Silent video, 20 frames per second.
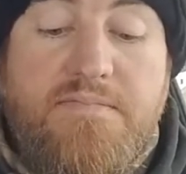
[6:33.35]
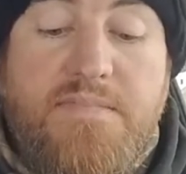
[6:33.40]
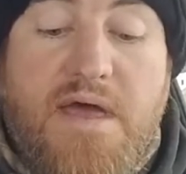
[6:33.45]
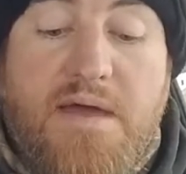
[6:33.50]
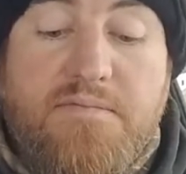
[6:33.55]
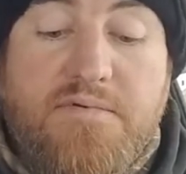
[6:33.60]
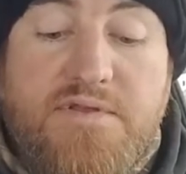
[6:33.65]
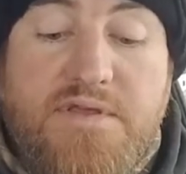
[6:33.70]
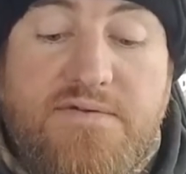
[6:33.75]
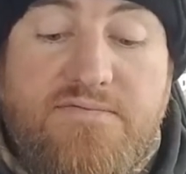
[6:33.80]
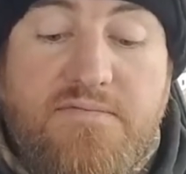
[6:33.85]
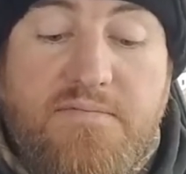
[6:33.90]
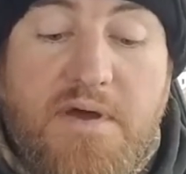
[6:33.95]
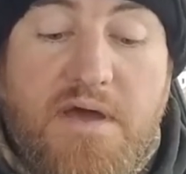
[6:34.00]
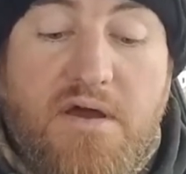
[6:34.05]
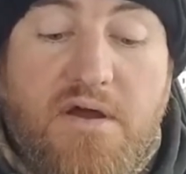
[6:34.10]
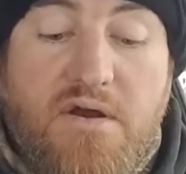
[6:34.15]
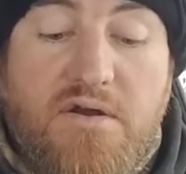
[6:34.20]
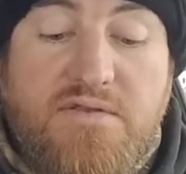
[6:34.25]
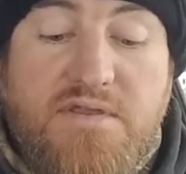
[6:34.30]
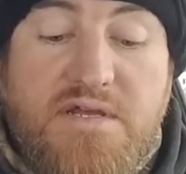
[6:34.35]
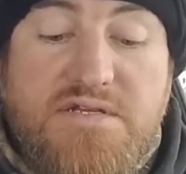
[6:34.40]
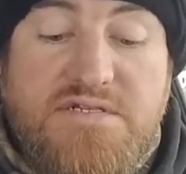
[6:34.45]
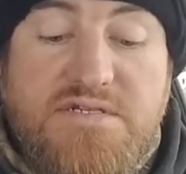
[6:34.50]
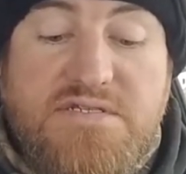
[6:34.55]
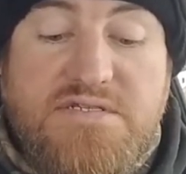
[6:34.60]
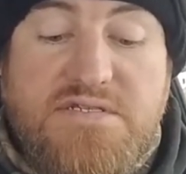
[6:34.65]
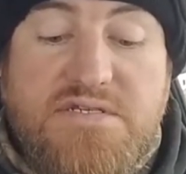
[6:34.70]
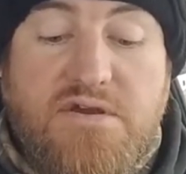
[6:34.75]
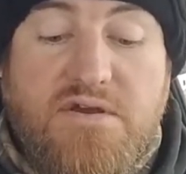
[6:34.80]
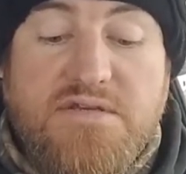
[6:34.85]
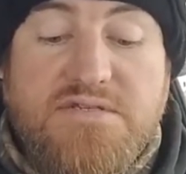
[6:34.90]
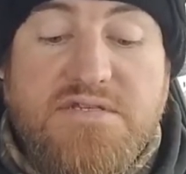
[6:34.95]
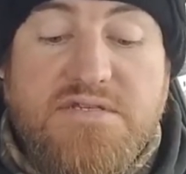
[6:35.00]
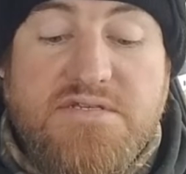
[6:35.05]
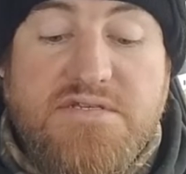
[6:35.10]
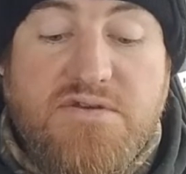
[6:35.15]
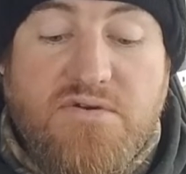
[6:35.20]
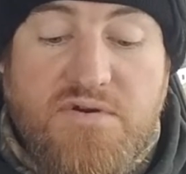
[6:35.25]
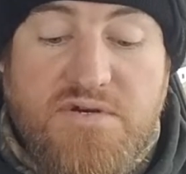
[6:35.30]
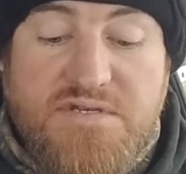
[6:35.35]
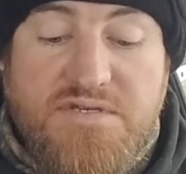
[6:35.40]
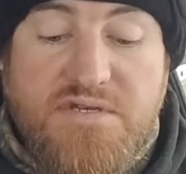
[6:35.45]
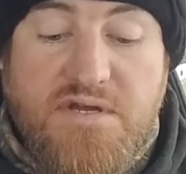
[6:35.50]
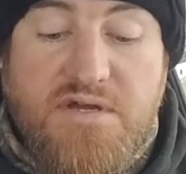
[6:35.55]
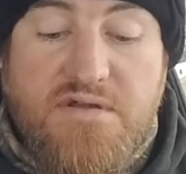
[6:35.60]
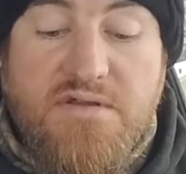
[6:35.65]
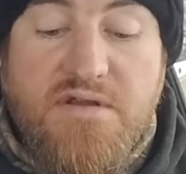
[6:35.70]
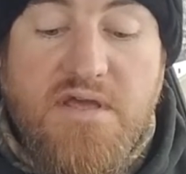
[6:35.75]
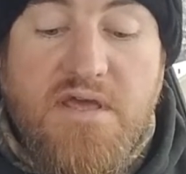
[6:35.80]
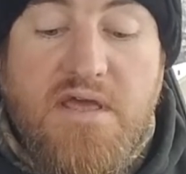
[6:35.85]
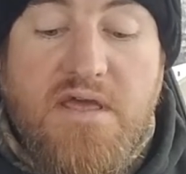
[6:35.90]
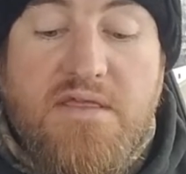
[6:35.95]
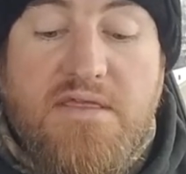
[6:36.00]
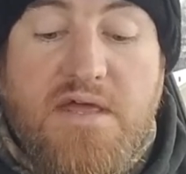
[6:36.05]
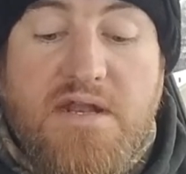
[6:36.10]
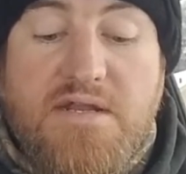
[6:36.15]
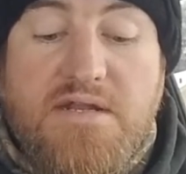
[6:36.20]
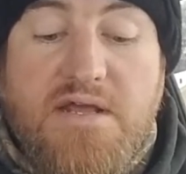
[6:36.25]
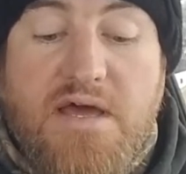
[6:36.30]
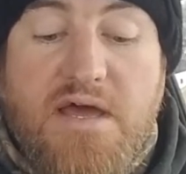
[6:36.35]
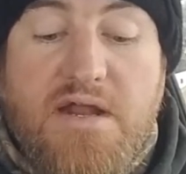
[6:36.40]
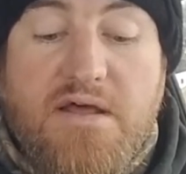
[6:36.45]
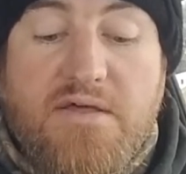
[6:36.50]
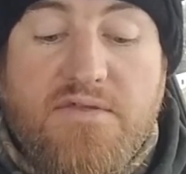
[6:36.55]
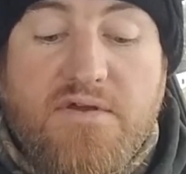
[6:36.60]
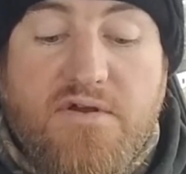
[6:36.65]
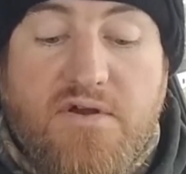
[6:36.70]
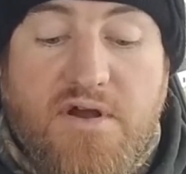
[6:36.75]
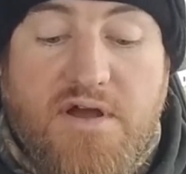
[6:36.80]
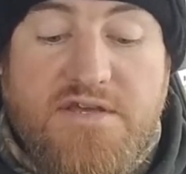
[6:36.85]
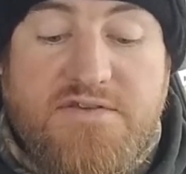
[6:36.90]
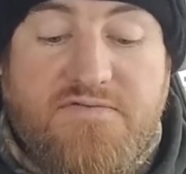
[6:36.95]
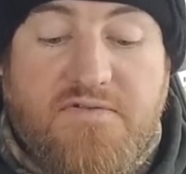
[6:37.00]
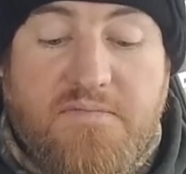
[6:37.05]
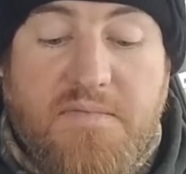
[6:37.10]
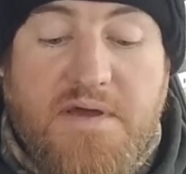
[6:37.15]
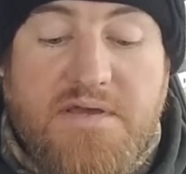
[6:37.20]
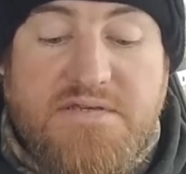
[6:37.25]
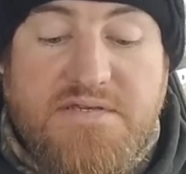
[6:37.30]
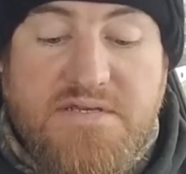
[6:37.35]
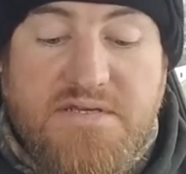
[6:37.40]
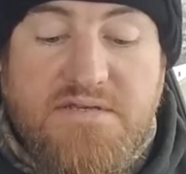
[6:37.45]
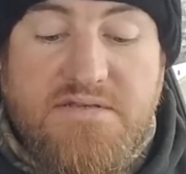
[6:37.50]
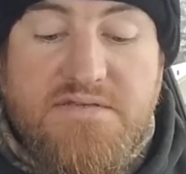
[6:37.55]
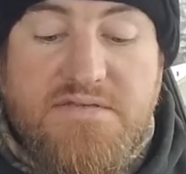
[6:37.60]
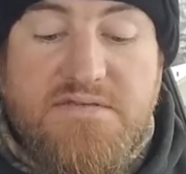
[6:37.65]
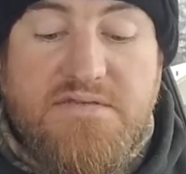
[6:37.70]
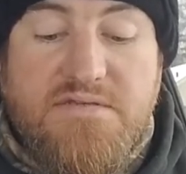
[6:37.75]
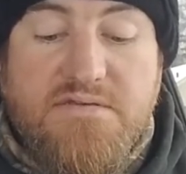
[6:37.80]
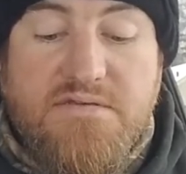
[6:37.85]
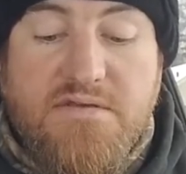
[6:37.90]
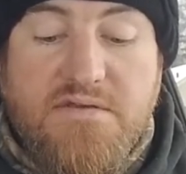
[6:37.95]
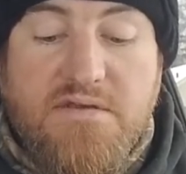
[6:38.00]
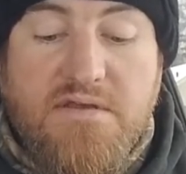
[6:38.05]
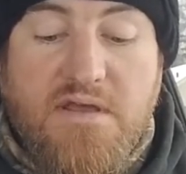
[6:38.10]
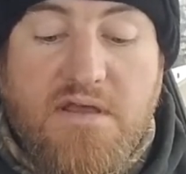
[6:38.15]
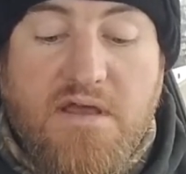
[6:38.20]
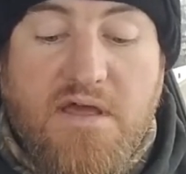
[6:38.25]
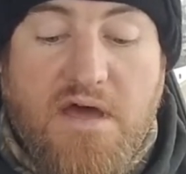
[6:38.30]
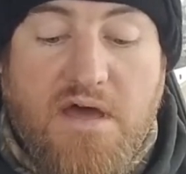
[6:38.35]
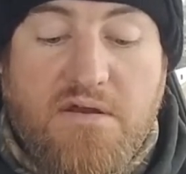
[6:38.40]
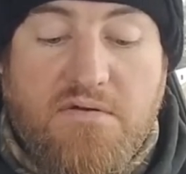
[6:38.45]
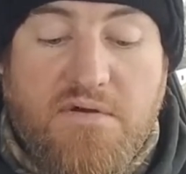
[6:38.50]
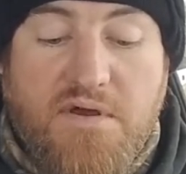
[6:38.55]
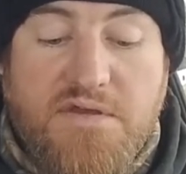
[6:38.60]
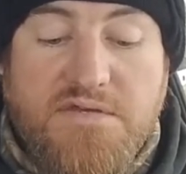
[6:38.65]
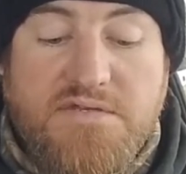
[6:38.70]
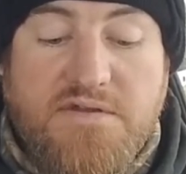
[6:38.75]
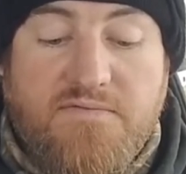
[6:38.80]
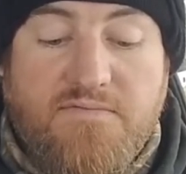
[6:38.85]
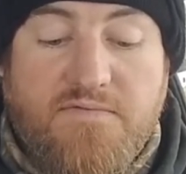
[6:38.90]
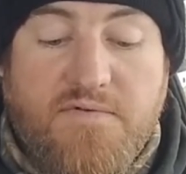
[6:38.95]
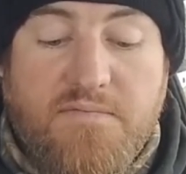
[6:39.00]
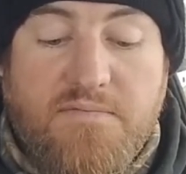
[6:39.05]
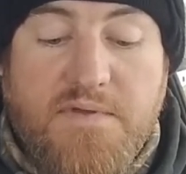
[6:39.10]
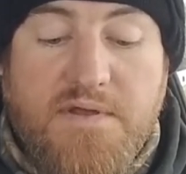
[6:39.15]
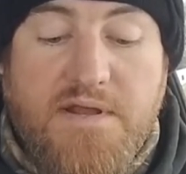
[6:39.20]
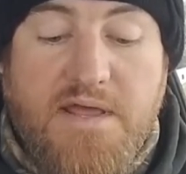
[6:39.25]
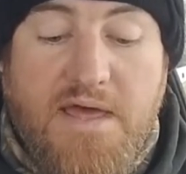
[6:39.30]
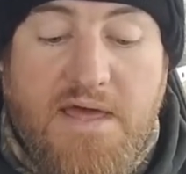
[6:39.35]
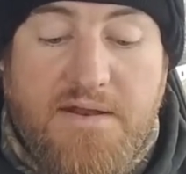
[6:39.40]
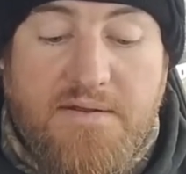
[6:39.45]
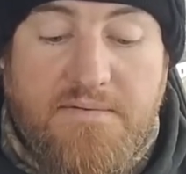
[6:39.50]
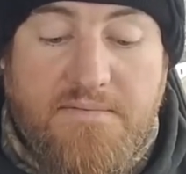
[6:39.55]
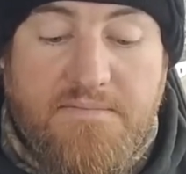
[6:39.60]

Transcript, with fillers: I believe in my heart that Jesus Christ is your Son, that He died on the cross for my sins, and God raised Him from the dead.